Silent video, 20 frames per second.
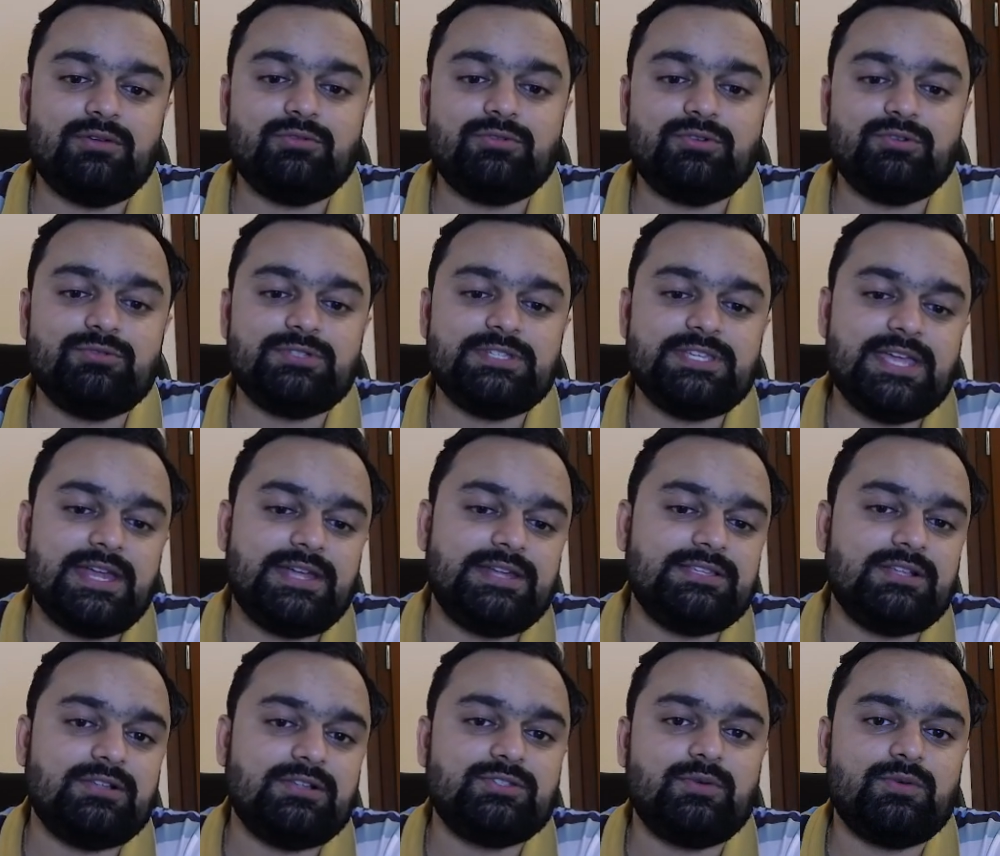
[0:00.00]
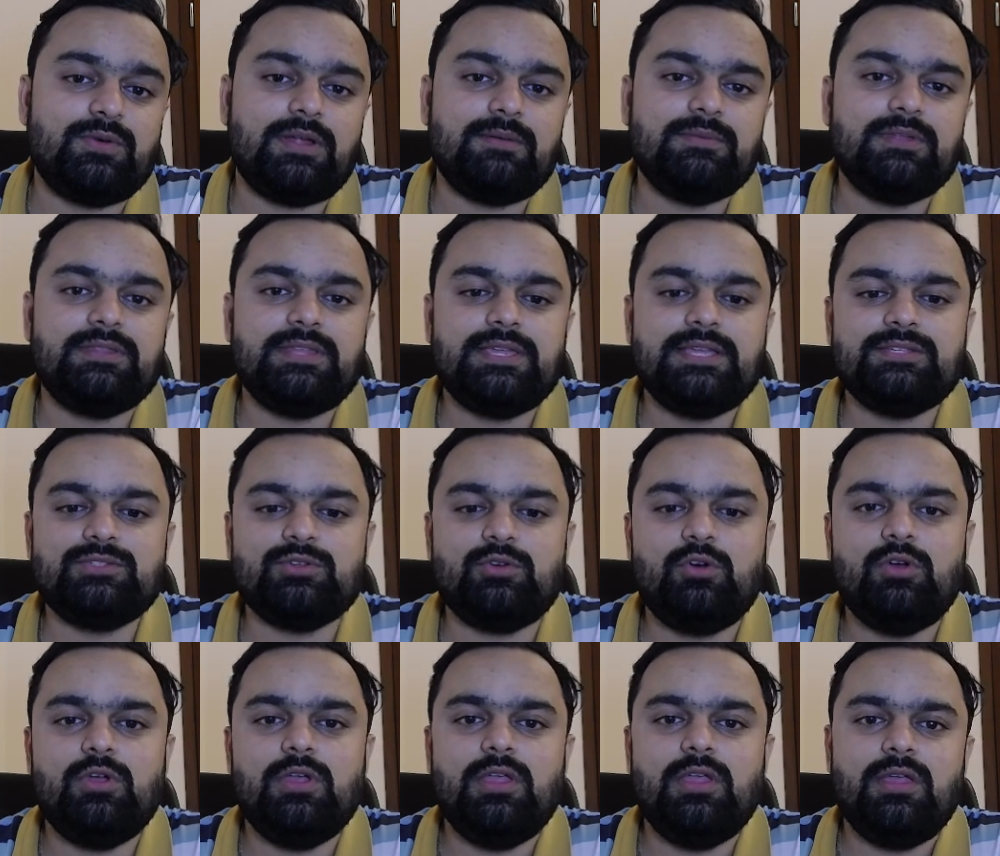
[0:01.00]
Rook to c8 is also one of the things.
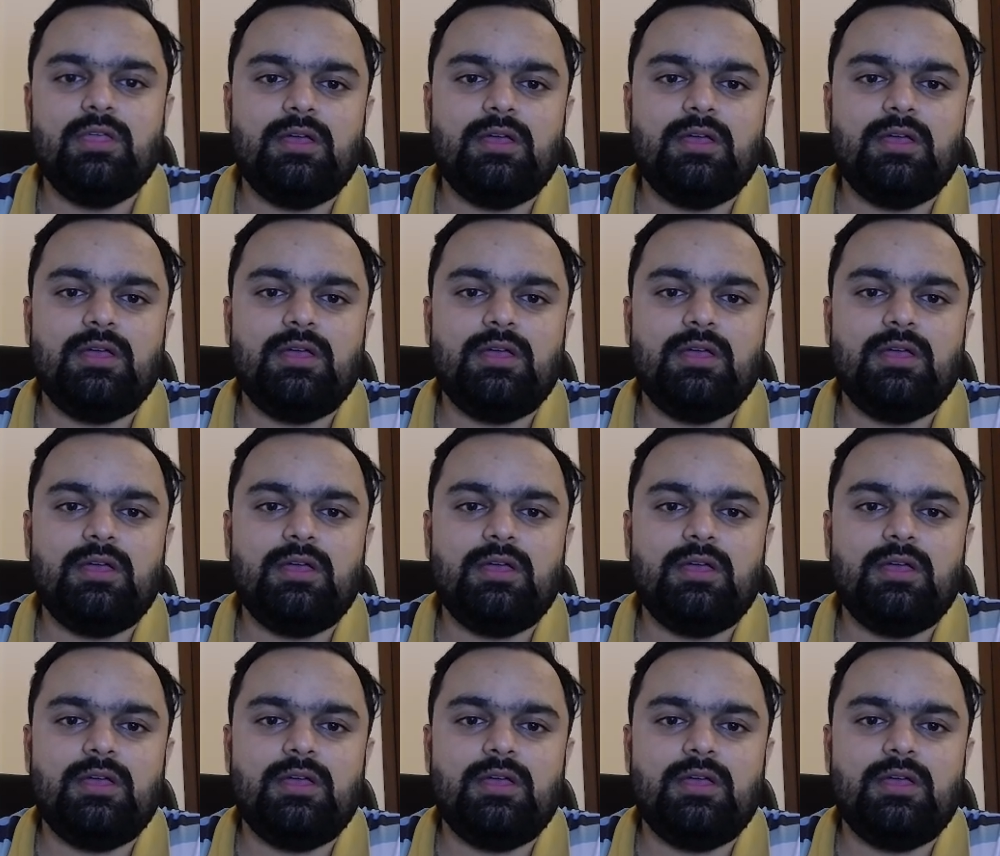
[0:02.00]
So